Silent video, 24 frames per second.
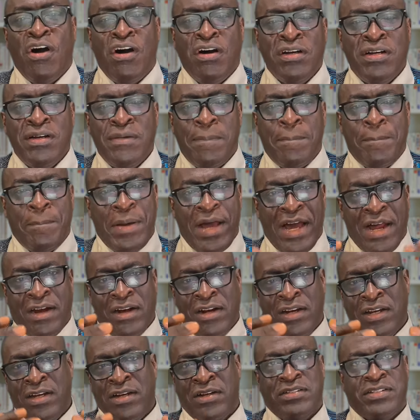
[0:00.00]

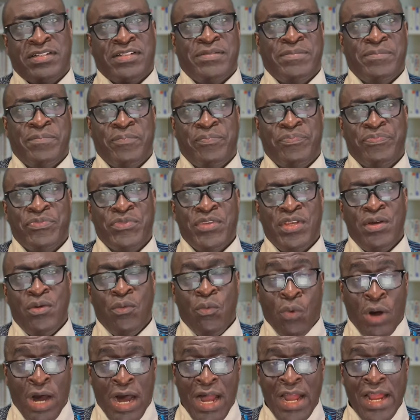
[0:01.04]
unparalleled.
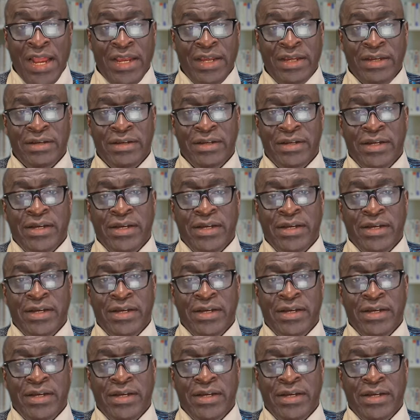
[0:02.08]
Why?